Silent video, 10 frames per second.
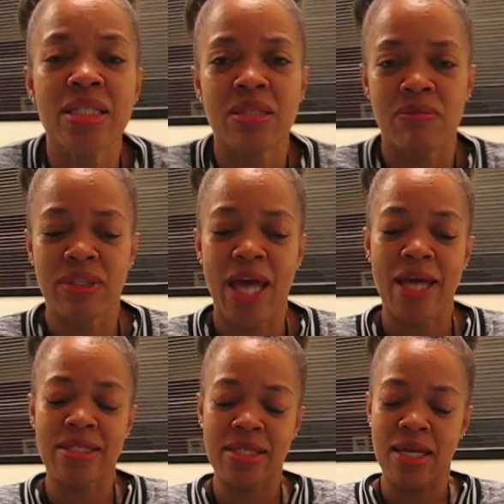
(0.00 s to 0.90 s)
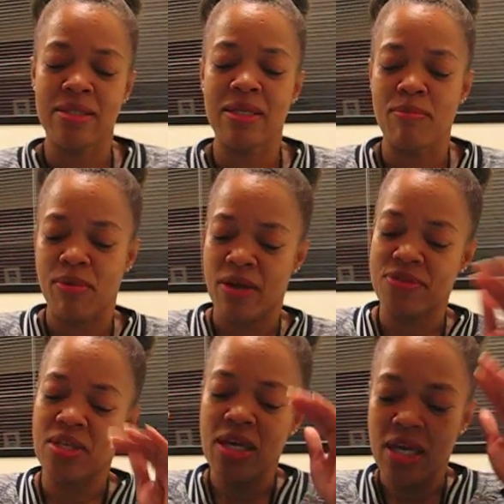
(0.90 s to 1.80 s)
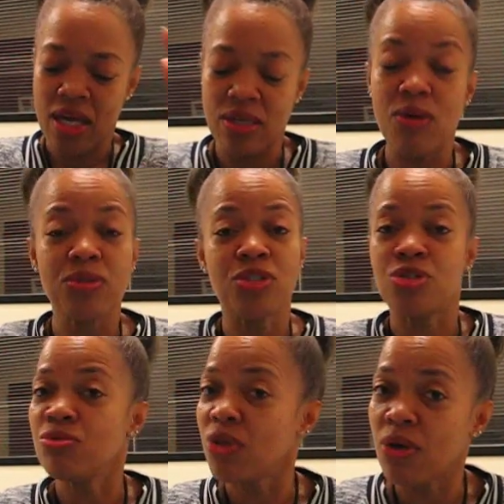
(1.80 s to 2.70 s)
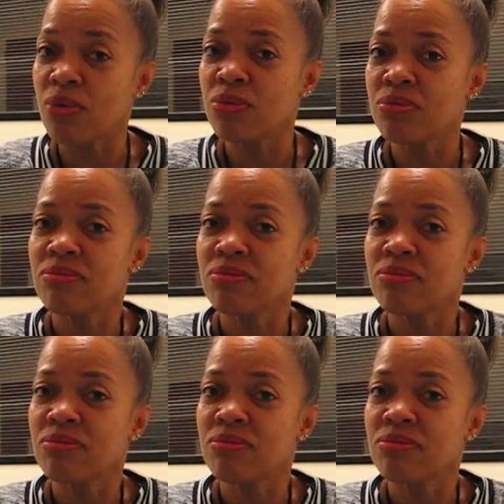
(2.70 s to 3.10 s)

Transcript: is to relax, take deep breaths, and know that you know